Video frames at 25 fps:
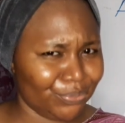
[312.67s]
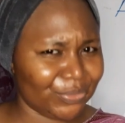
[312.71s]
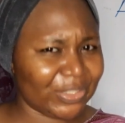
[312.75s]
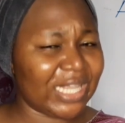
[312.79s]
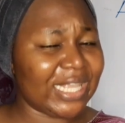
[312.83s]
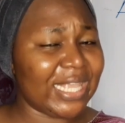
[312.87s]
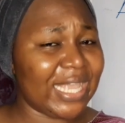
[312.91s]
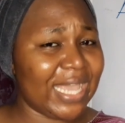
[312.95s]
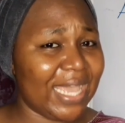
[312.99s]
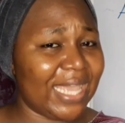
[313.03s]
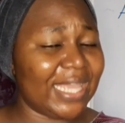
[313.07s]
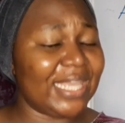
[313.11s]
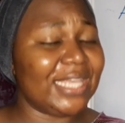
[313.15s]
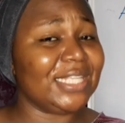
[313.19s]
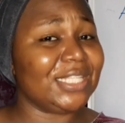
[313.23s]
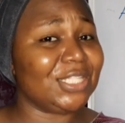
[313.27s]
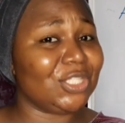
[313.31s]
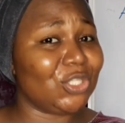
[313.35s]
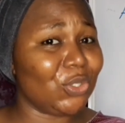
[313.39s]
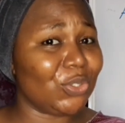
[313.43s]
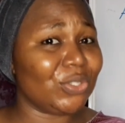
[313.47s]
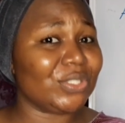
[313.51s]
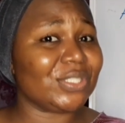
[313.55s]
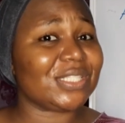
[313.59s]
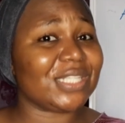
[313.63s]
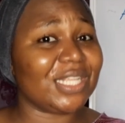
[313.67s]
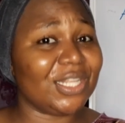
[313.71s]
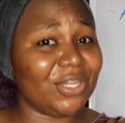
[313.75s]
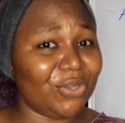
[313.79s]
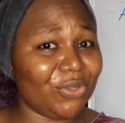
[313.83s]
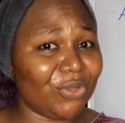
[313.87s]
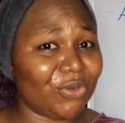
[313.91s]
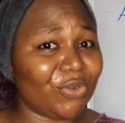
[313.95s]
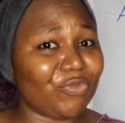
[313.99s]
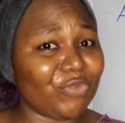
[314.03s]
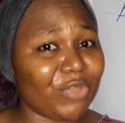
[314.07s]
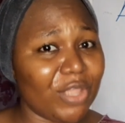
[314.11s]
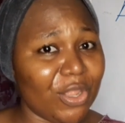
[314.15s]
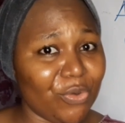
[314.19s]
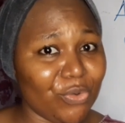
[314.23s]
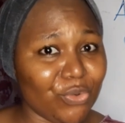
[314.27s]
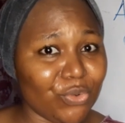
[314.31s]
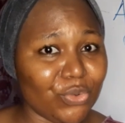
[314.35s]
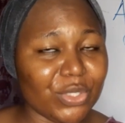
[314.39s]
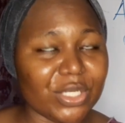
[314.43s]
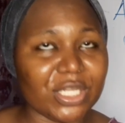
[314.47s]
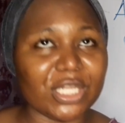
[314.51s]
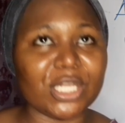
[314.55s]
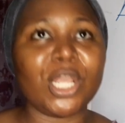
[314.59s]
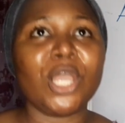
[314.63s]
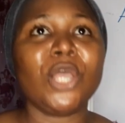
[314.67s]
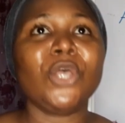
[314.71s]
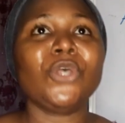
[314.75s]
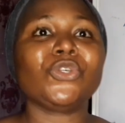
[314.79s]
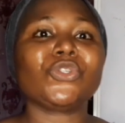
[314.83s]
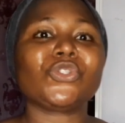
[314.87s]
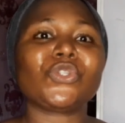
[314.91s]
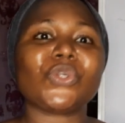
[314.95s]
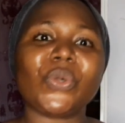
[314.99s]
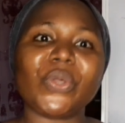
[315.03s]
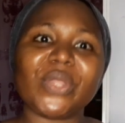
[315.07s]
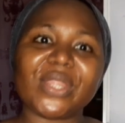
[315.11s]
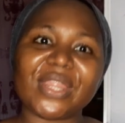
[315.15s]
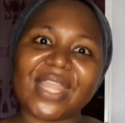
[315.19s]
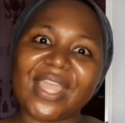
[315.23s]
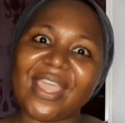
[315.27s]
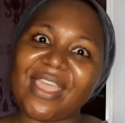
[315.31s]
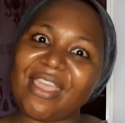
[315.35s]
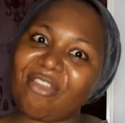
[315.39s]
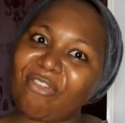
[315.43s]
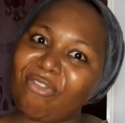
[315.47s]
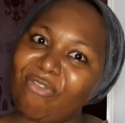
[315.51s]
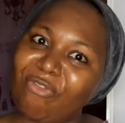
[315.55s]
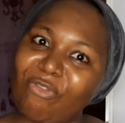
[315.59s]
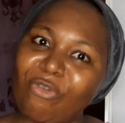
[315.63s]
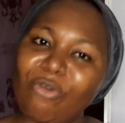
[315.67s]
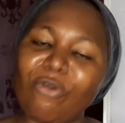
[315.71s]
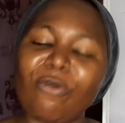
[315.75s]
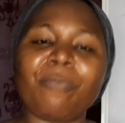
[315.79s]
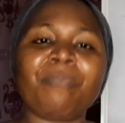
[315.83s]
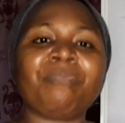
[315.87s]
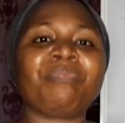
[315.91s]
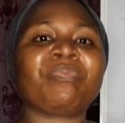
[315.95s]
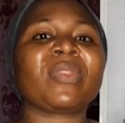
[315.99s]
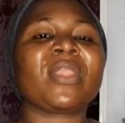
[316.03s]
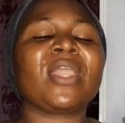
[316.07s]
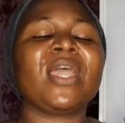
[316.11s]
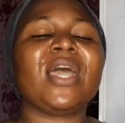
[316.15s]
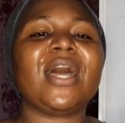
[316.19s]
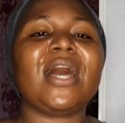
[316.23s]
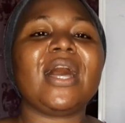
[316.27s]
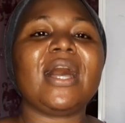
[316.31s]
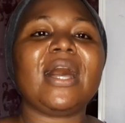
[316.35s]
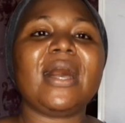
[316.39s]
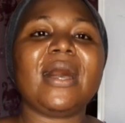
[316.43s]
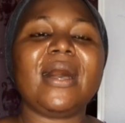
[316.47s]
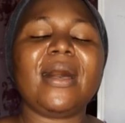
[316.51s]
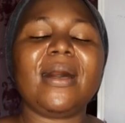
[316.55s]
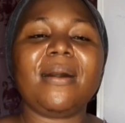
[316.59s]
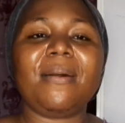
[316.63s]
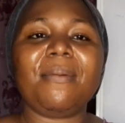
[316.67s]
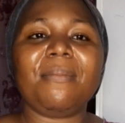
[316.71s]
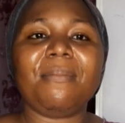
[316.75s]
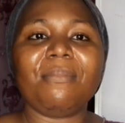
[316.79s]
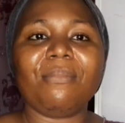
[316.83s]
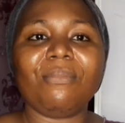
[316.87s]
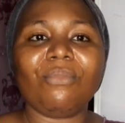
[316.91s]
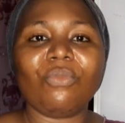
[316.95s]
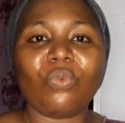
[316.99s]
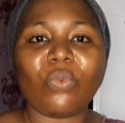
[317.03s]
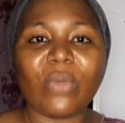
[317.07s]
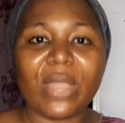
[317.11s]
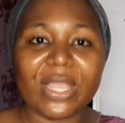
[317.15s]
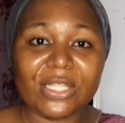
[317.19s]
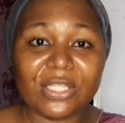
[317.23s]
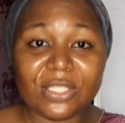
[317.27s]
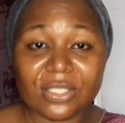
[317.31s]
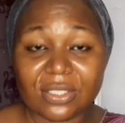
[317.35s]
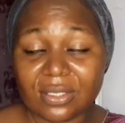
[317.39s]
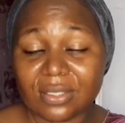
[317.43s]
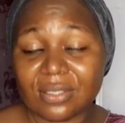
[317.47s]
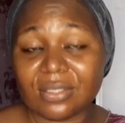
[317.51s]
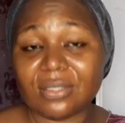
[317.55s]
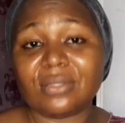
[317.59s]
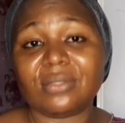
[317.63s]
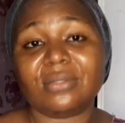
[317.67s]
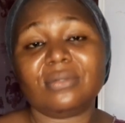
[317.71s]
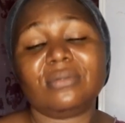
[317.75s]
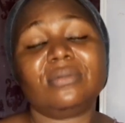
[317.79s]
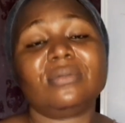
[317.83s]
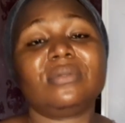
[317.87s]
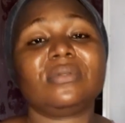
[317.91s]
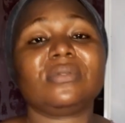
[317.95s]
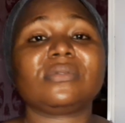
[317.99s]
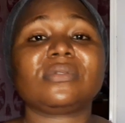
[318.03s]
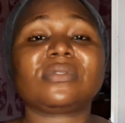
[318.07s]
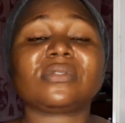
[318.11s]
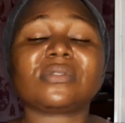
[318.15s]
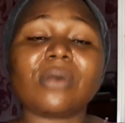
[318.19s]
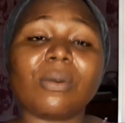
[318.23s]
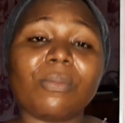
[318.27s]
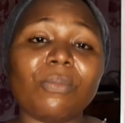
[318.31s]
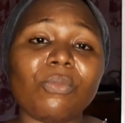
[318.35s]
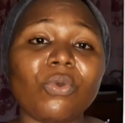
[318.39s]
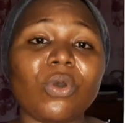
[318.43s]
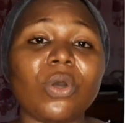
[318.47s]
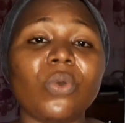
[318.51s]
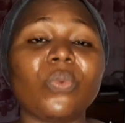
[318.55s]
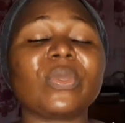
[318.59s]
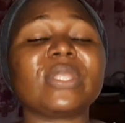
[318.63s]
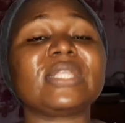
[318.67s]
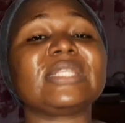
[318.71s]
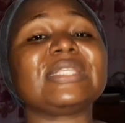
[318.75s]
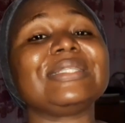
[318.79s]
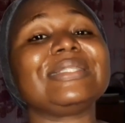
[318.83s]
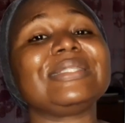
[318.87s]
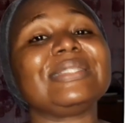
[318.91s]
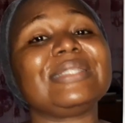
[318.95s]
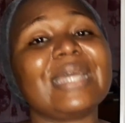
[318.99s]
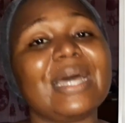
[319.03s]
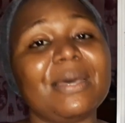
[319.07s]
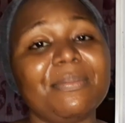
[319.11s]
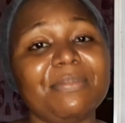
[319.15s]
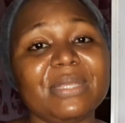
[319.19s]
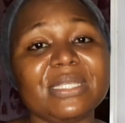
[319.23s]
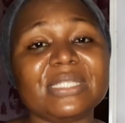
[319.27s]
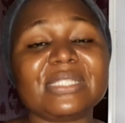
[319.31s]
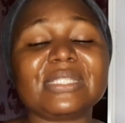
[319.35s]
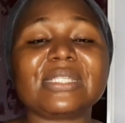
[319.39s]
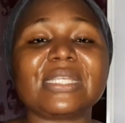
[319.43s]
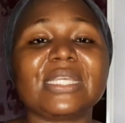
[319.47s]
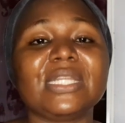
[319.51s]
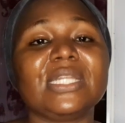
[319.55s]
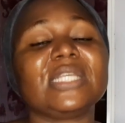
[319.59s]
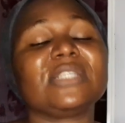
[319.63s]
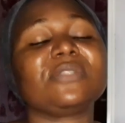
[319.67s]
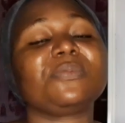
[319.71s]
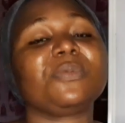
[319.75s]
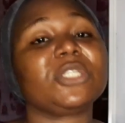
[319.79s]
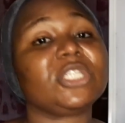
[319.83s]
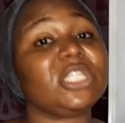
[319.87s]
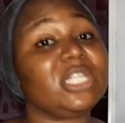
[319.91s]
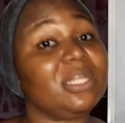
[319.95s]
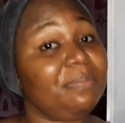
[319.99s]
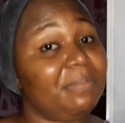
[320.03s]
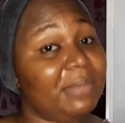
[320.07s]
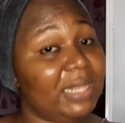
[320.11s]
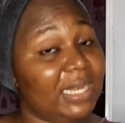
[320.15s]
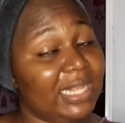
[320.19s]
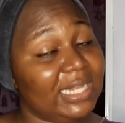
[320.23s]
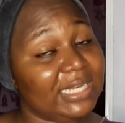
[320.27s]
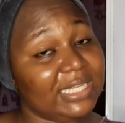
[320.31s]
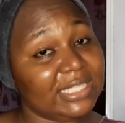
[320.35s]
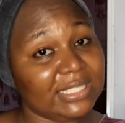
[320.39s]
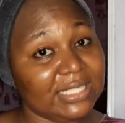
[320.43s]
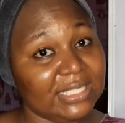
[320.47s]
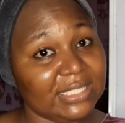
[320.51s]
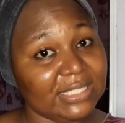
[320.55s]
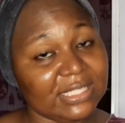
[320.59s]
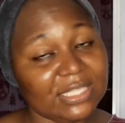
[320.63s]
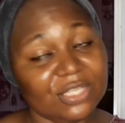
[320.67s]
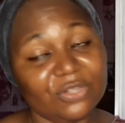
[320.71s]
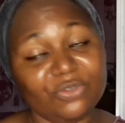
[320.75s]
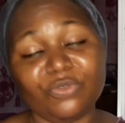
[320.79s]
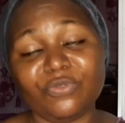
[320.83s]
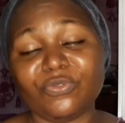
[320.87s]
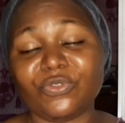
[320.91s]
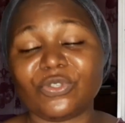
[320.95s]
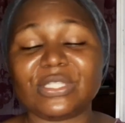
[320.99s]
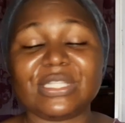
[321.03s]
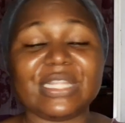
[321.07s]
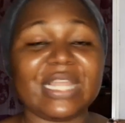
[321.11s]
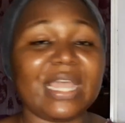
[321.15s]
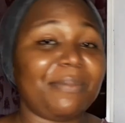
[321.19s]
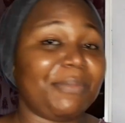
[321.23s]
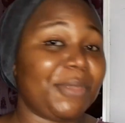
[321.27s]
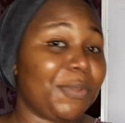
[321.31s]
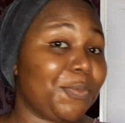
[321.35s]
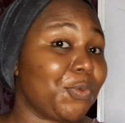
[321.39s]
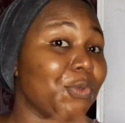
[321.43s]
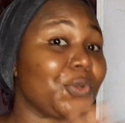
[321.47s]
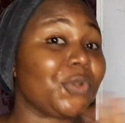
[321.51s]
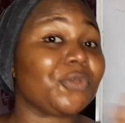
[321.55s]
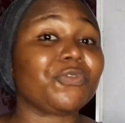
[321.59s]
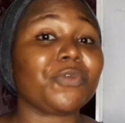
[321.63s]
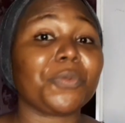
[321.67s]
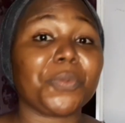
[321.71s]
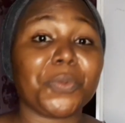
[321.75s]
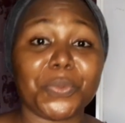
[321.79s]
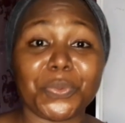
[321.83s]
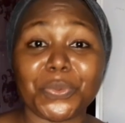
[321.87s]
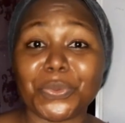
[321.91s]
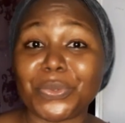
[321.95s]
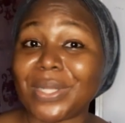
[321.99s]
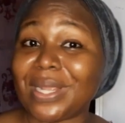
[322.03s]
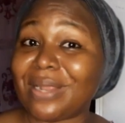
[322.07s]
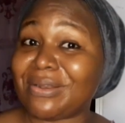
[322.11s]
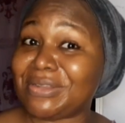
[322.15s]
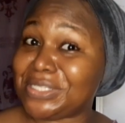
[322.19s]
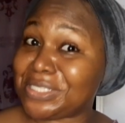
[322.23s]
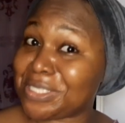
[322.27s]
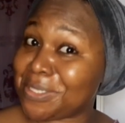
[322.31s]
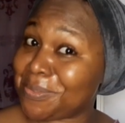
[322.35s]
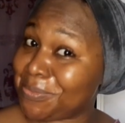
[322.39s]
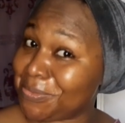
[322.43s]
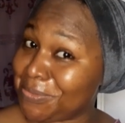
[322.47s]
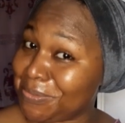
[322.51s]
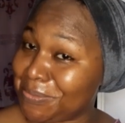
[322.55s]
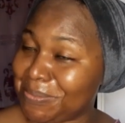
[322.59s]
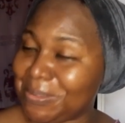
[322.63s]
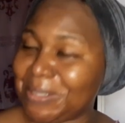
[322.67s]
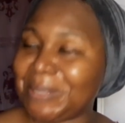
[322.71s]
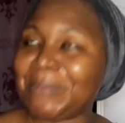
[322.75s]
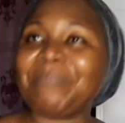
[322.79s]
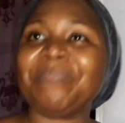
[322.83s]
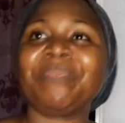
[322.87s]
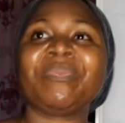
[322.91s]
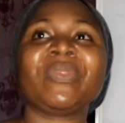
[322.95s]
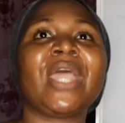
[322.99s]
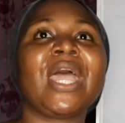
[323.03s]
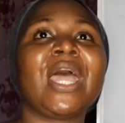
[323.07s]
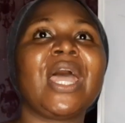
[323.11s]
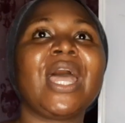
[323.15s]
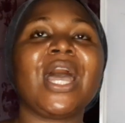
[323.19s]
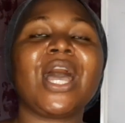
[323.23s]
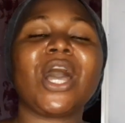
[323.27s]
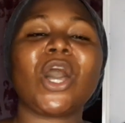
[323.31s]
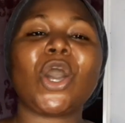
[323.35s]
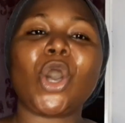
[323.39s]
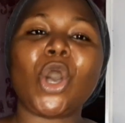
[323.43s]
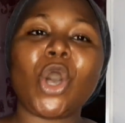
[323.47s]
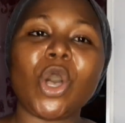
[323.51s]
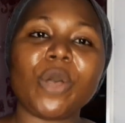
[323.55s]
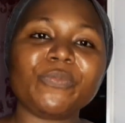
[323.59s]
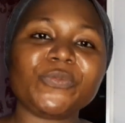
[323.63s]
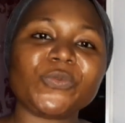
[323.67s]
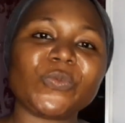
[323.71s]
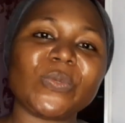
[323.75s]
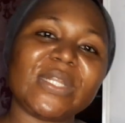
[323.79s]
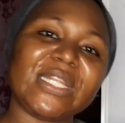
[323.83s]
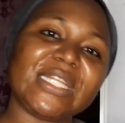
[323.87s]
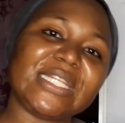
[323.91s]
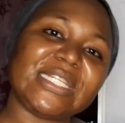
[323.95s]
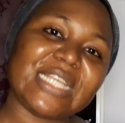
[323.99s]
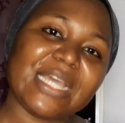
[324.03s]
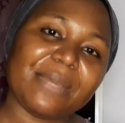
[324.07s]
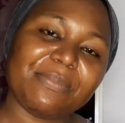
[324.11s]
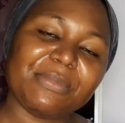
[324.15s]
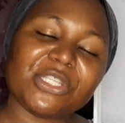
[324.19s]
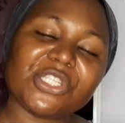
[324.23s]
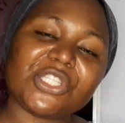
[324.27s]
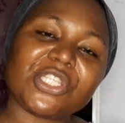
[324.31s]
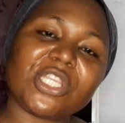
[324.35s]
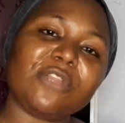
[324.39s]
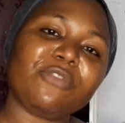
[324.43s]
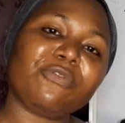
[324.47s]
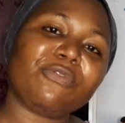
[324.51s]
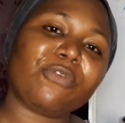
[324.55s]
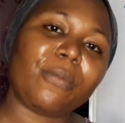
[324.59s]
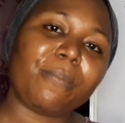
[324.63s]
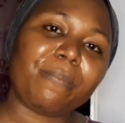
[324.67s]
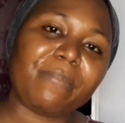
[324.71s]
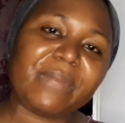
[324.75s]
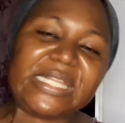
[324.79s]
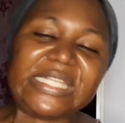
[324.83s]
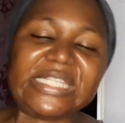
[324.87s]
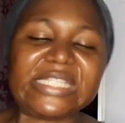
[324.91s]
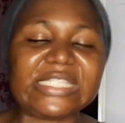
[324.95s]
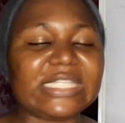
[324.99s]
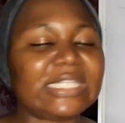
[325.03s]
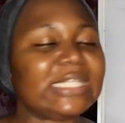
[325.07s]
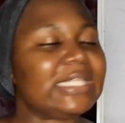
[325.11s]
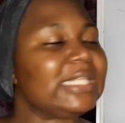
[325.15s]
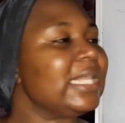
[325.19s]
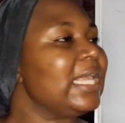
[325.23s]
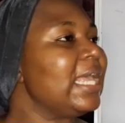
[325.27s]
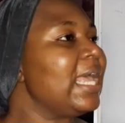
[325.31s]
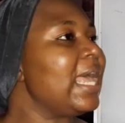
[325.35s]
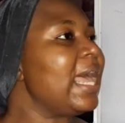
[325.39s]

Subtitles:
Yeah, it does a lot of eroding. So therefore, when someone with a damaged skin, especially melanated skin, obviously I make products for people that resemble me, comes with a damaged skin from bleaching,